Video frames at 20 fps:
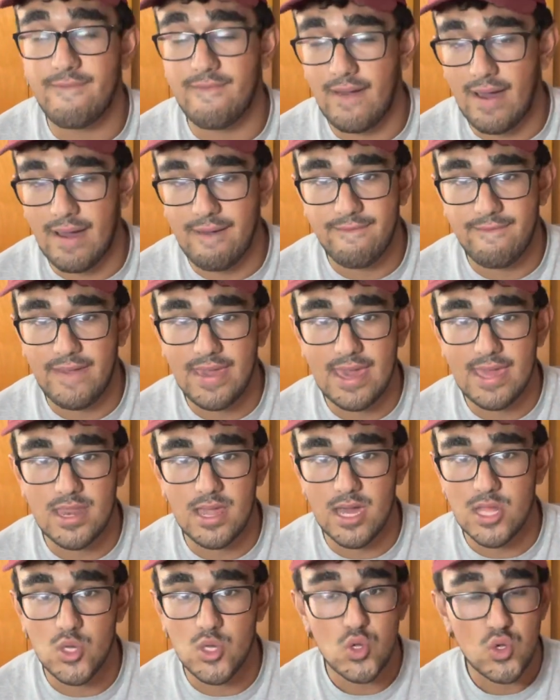a fan
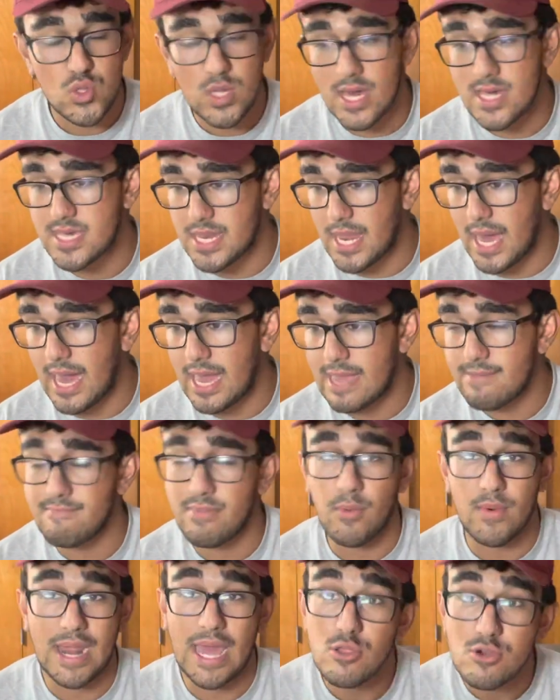until 2009.
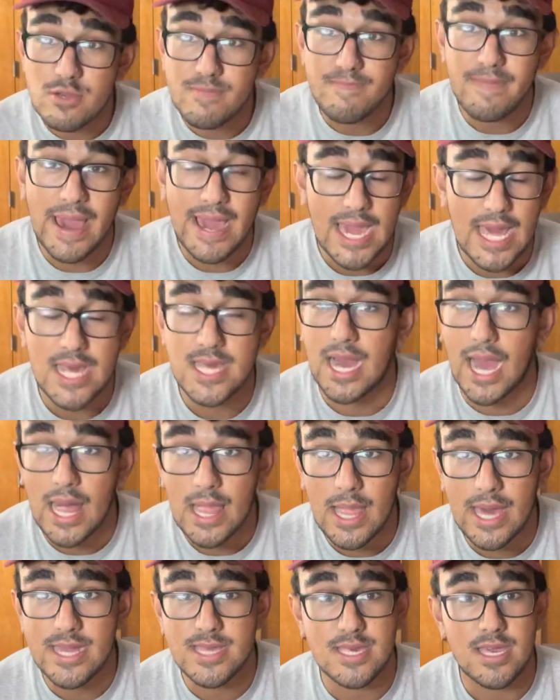But when I look back at his
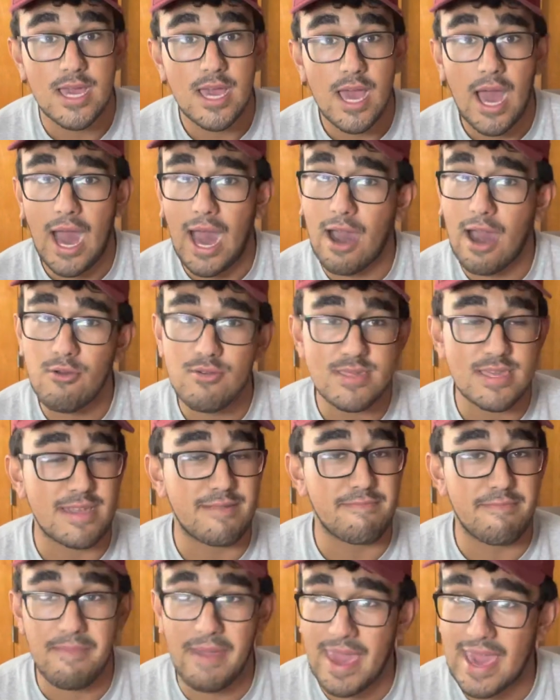highlights, I was like,
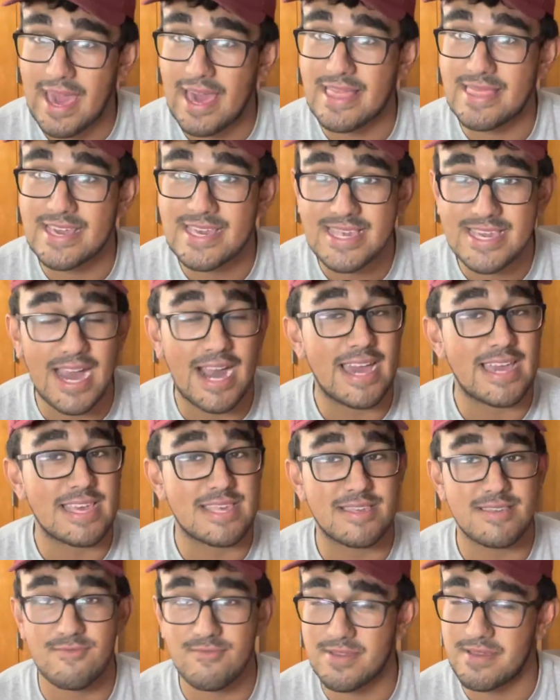man, this guy
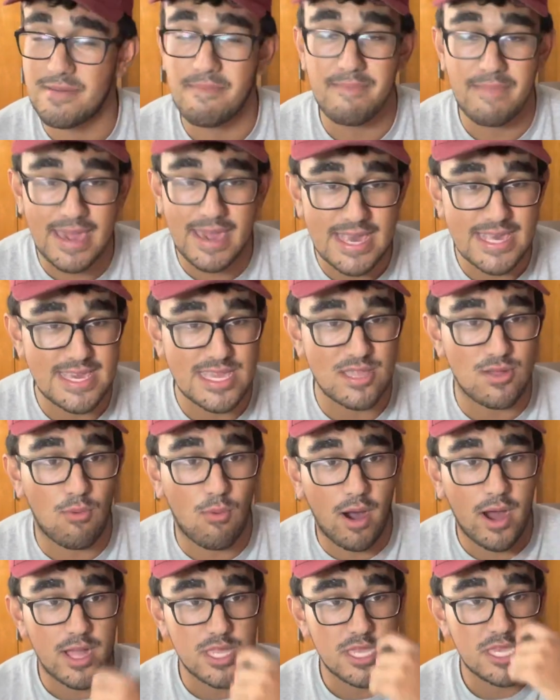was amazing to
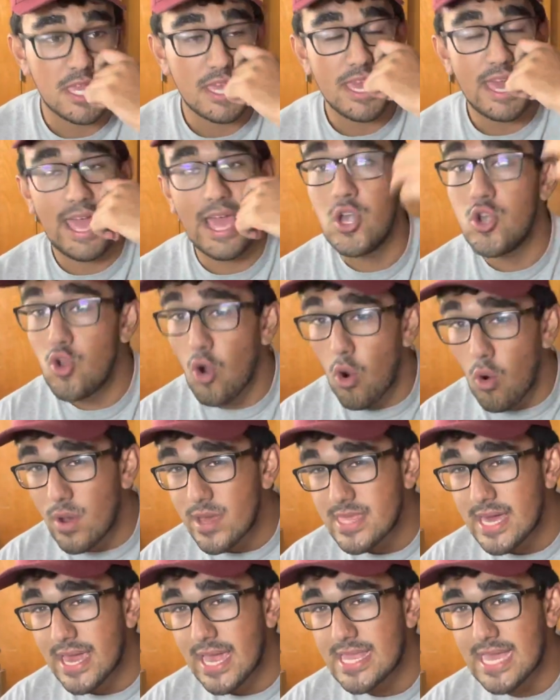watch. And
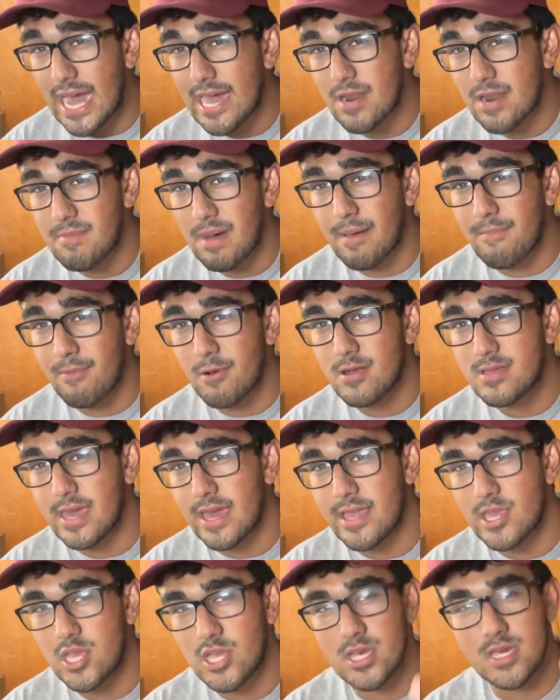knowing that he died on my
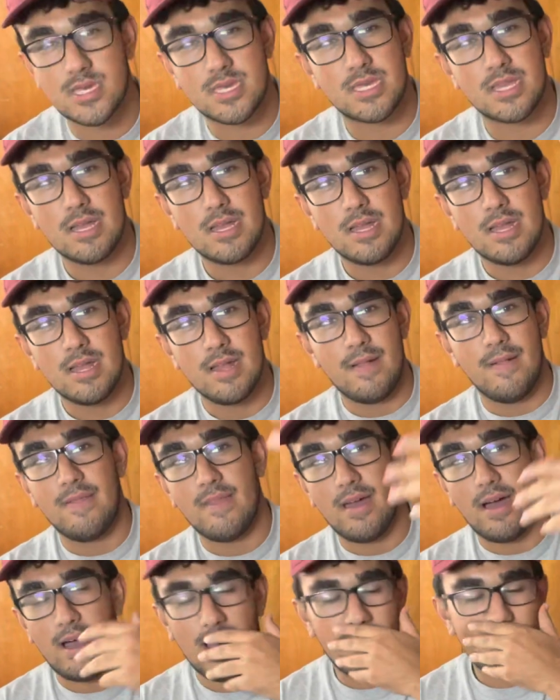birthday just...
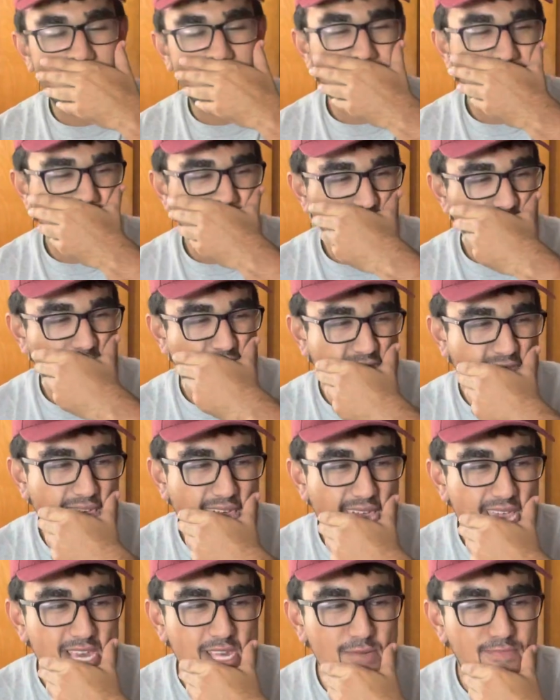it just
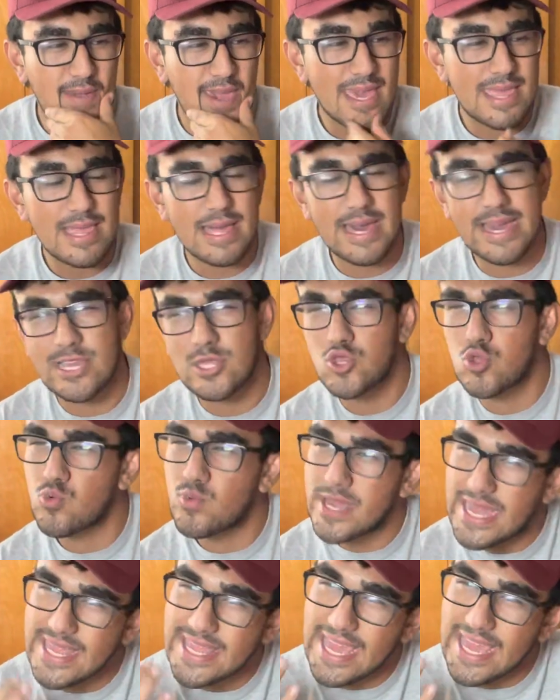stings, man. Like,
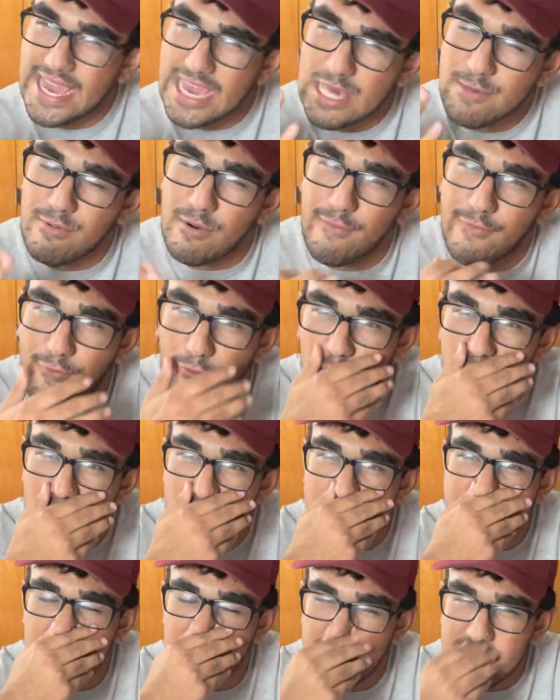3 days
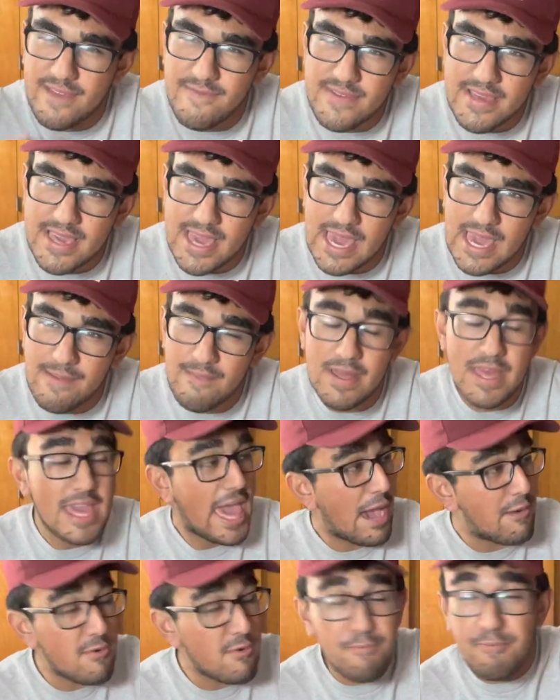before the Chiefs game,
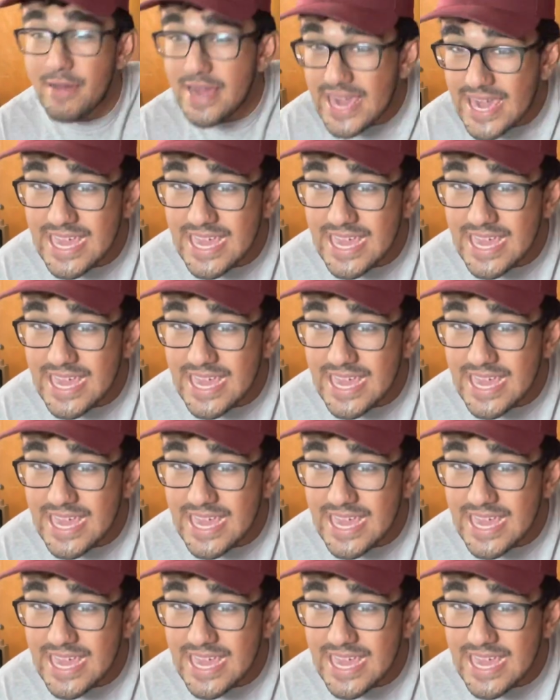and we're playing